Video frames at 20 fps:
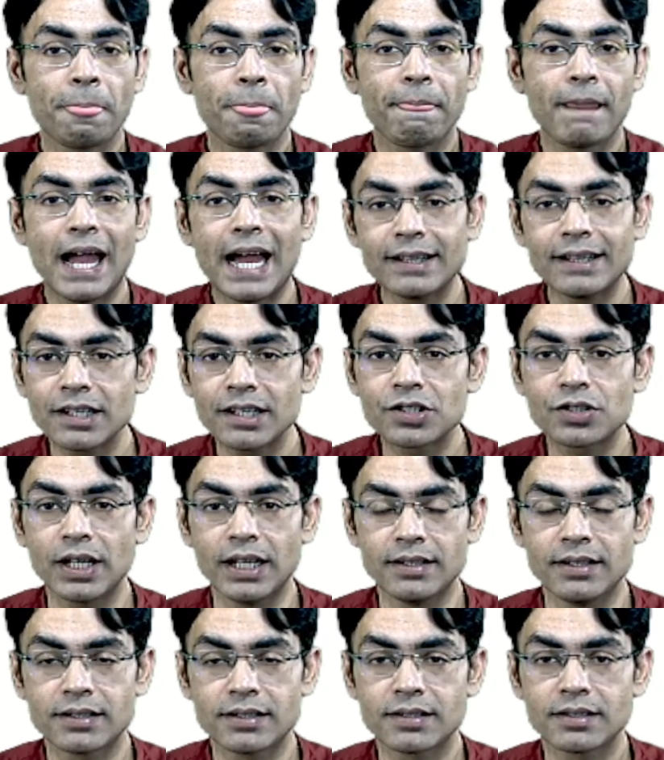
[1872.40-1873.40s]
and the
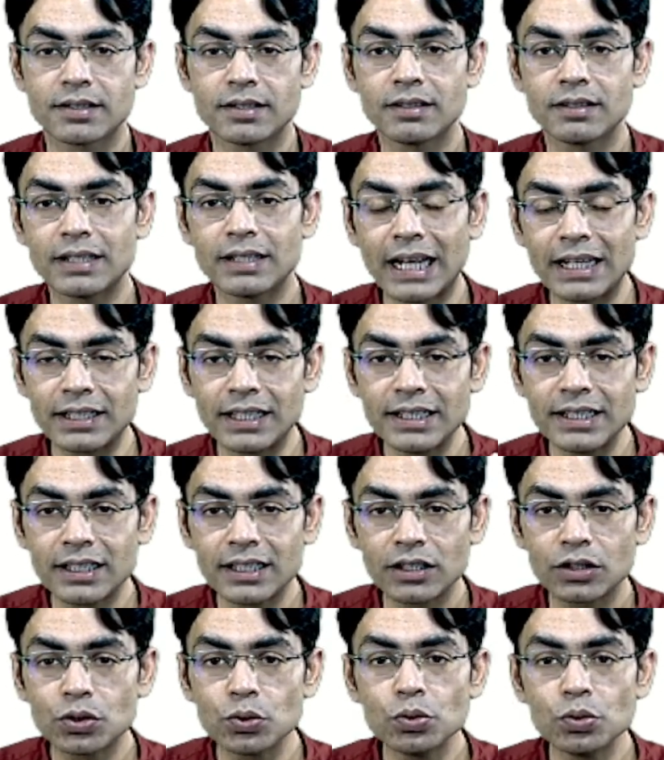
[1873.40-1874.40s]
stains. These are the
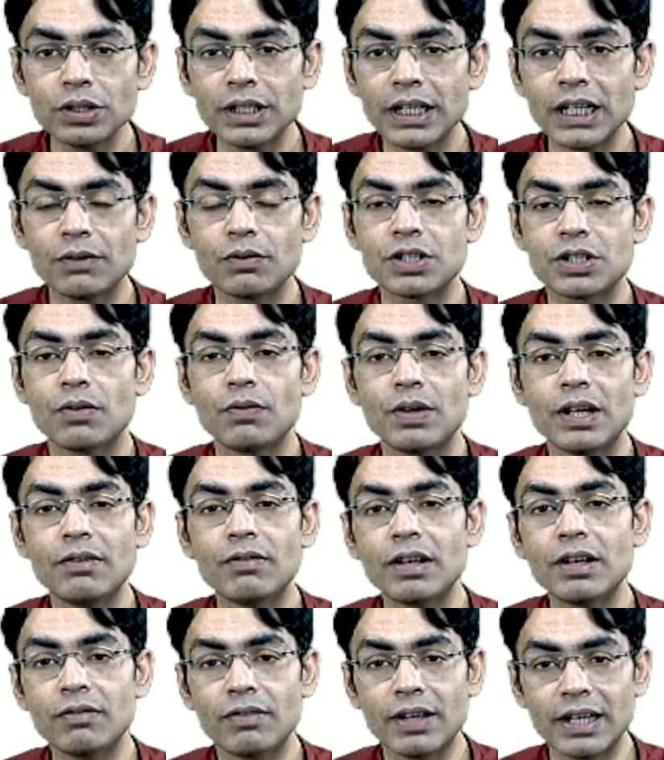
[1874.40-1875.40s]
two things which are very,
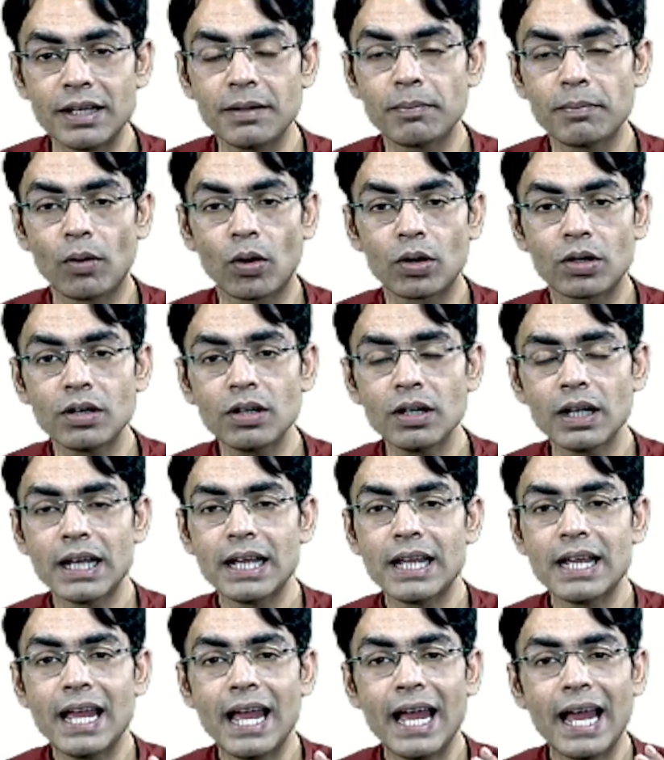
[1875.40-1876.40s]
very, very important.
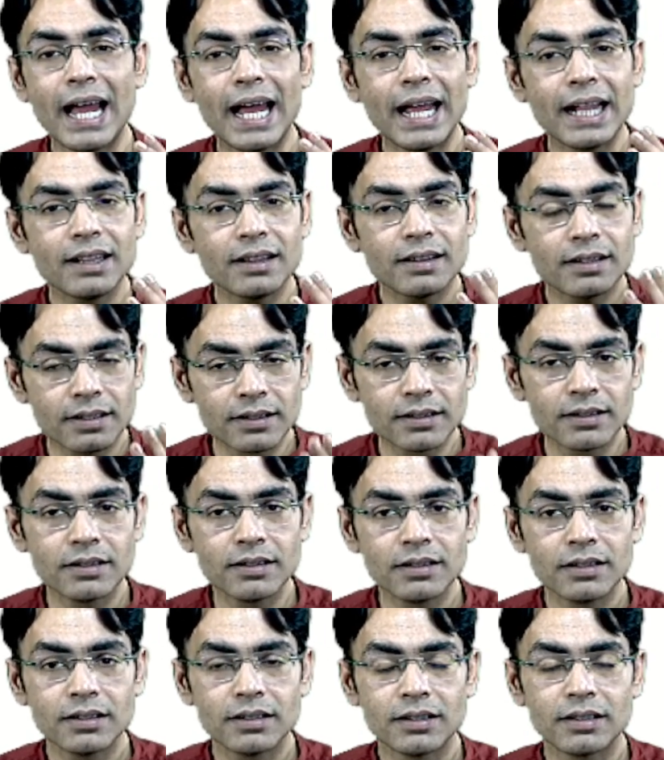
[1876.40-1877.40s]
And
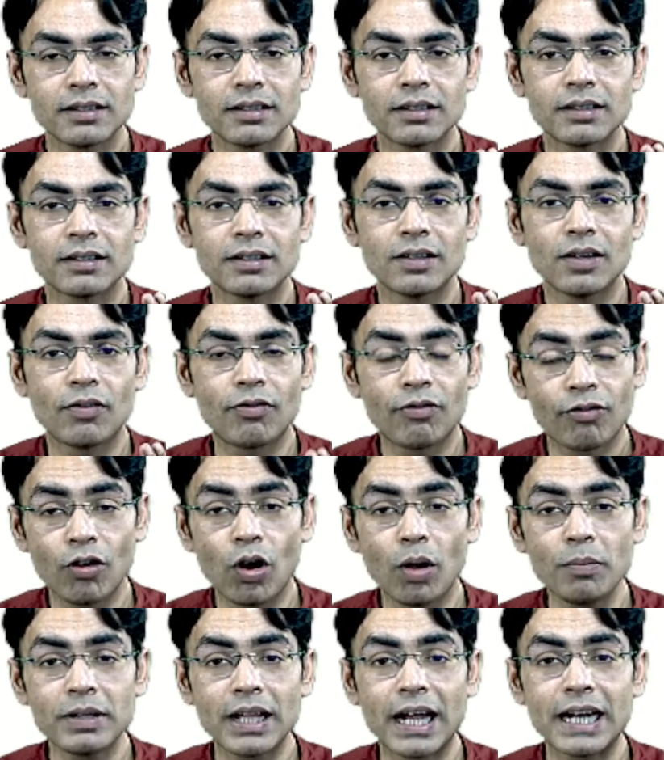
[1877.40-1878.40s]
third,
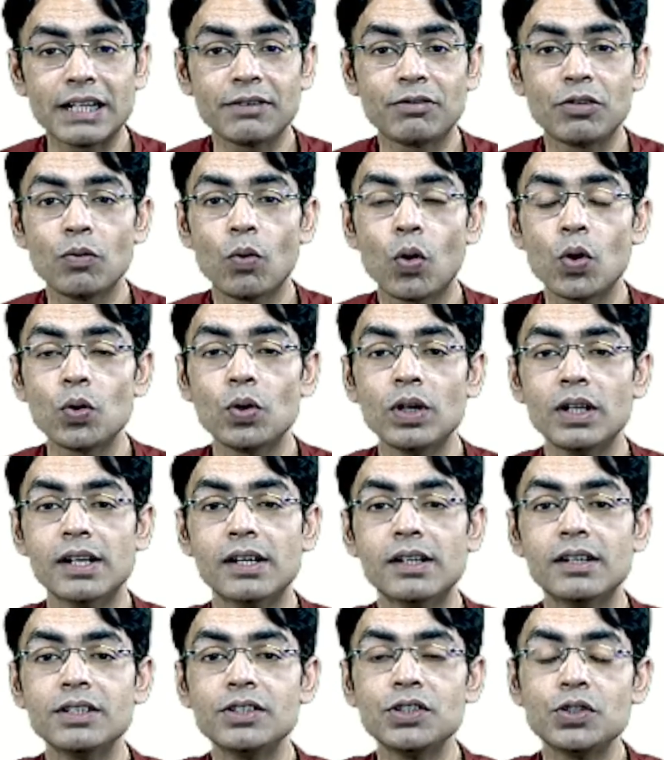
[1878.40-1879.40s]
from that, if you want to
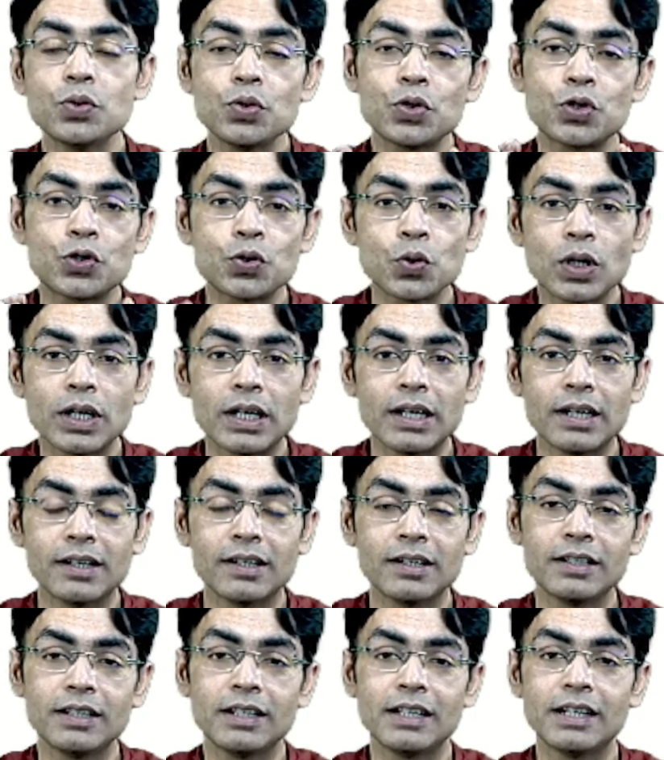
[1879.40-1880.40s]
learn, you should
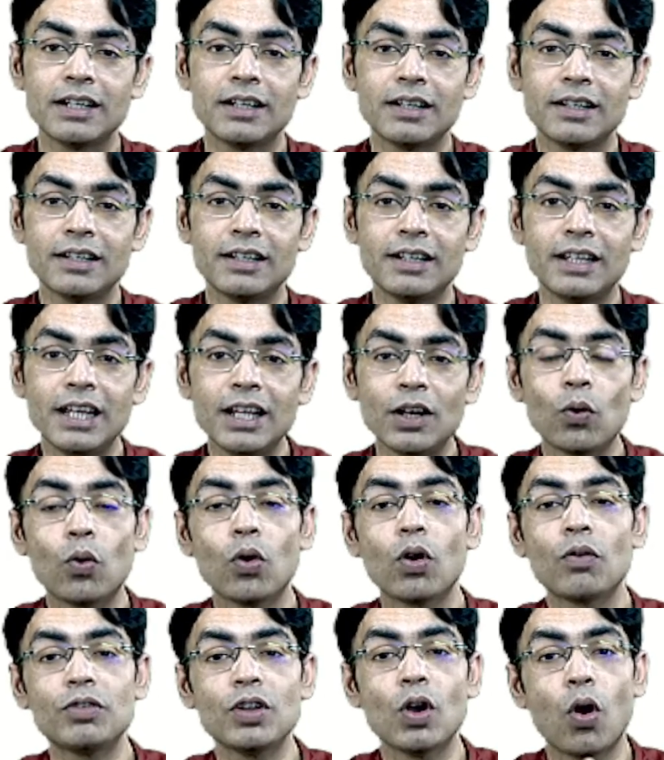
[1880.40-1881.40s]
learn the role
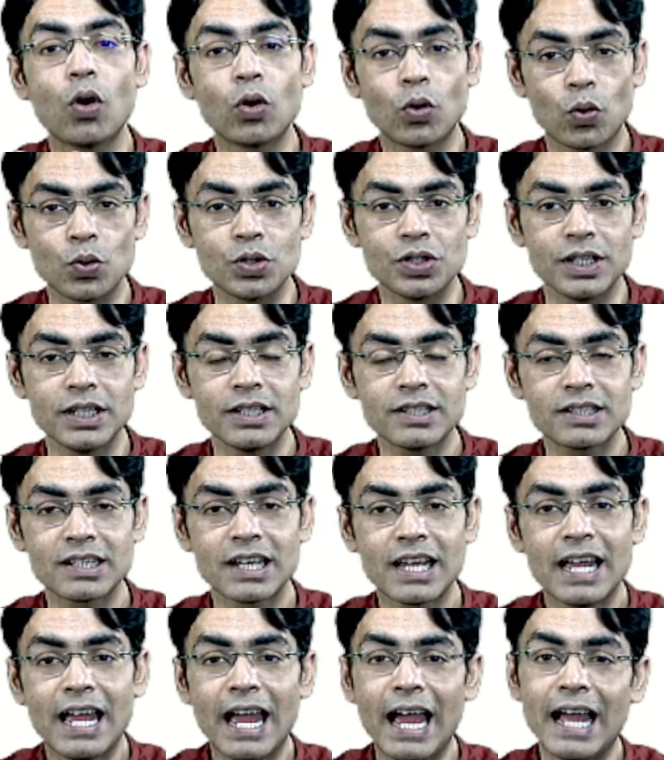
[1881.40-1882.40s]
of the oncogenes
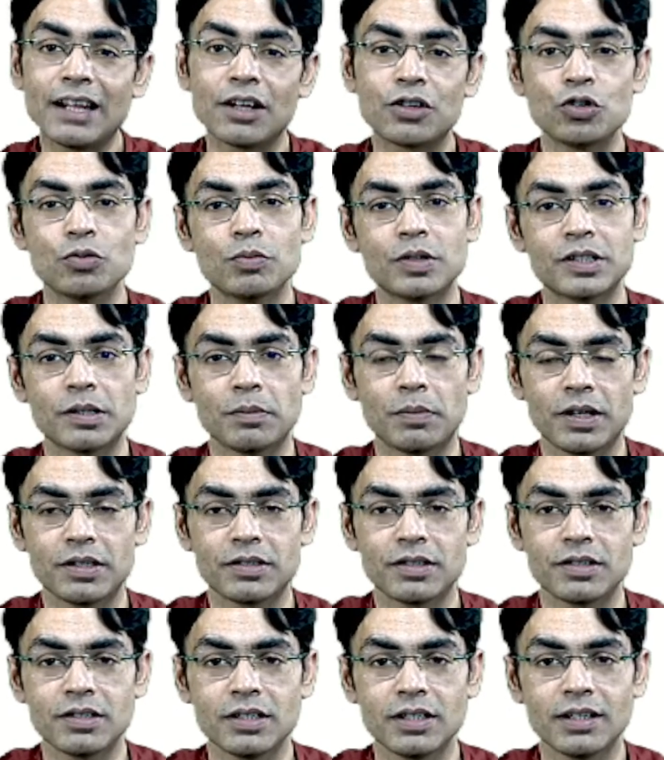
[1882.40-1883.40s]
and the tumor suppressor
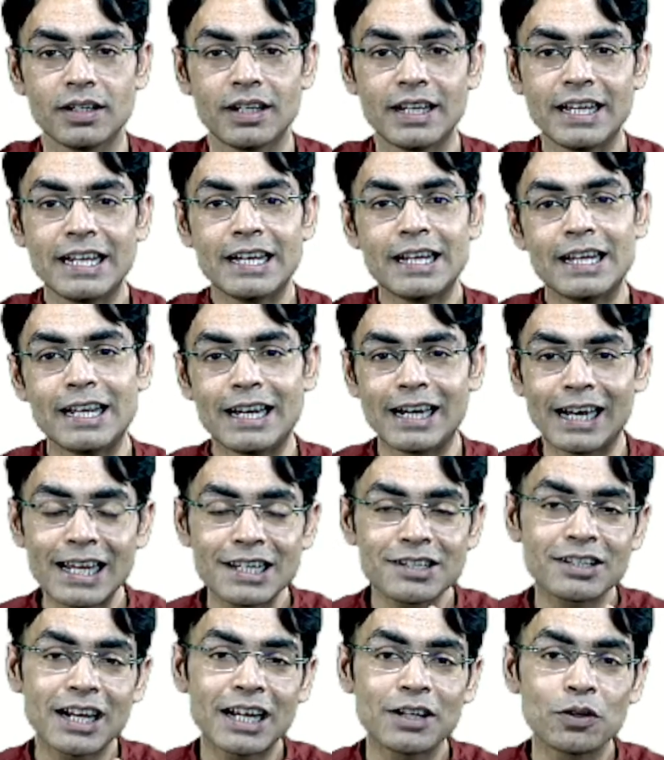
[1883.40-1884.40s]
gene. The
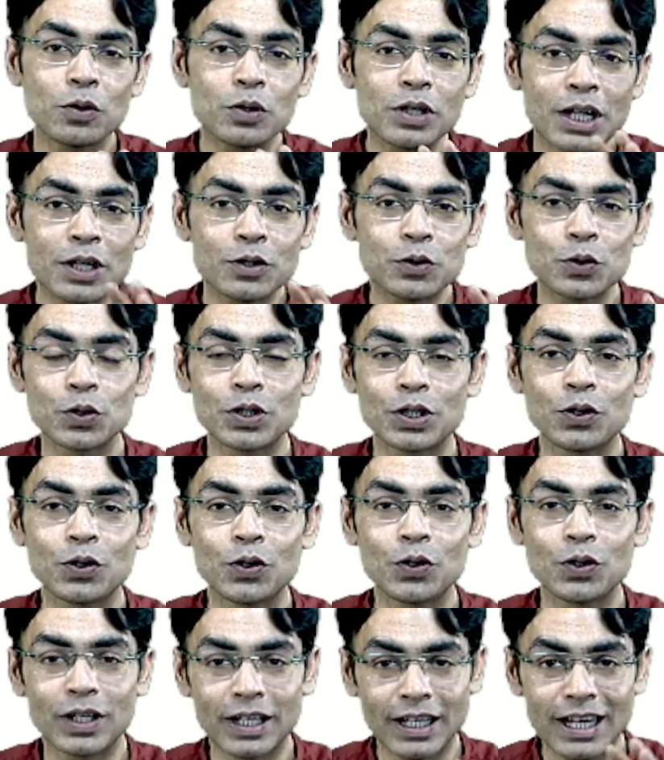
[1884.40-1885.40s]
rest, I don't think
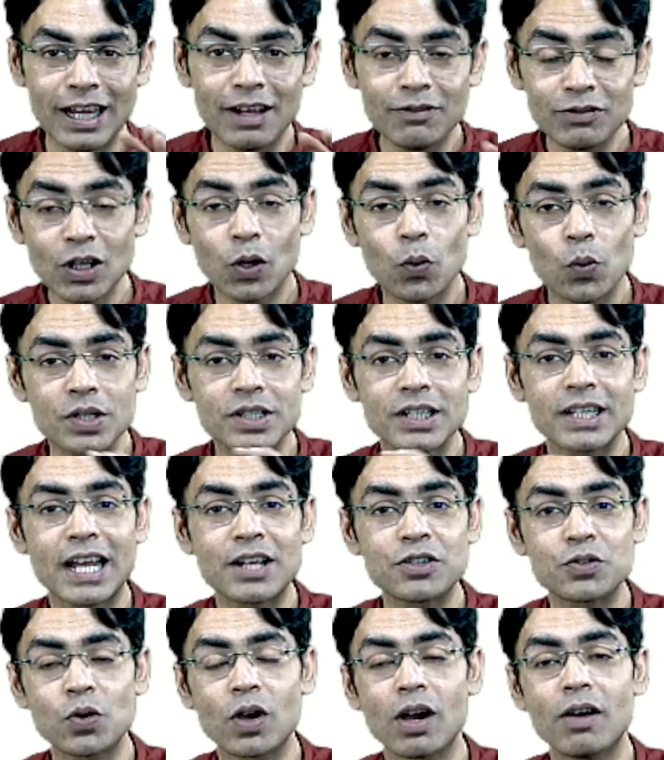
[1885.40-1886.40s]
so. If the question has
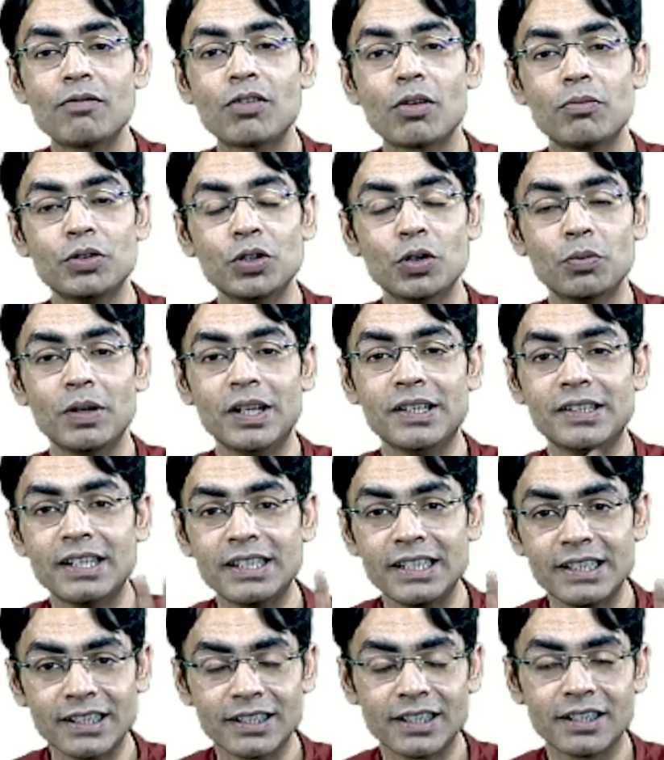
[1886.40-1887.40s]
to come from neoplasia,
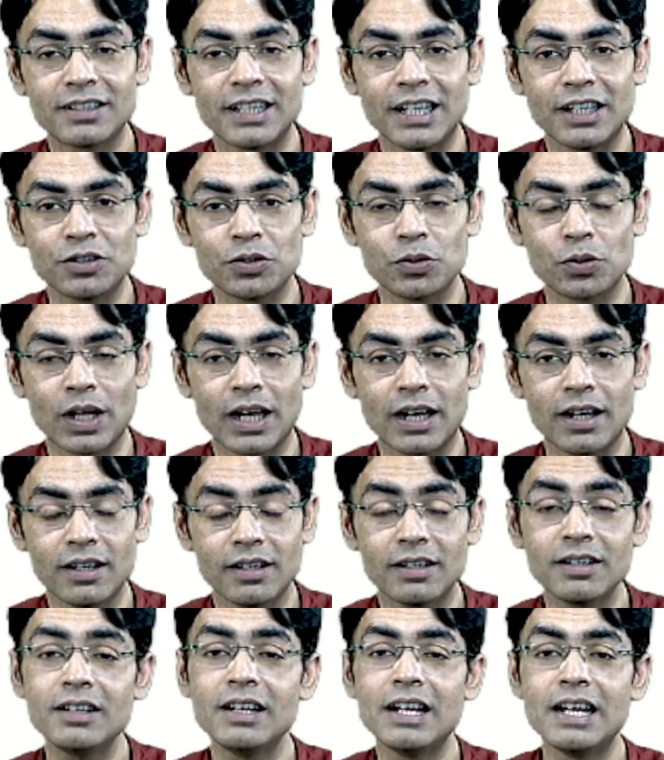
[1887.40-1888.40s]
these are the things you can learn.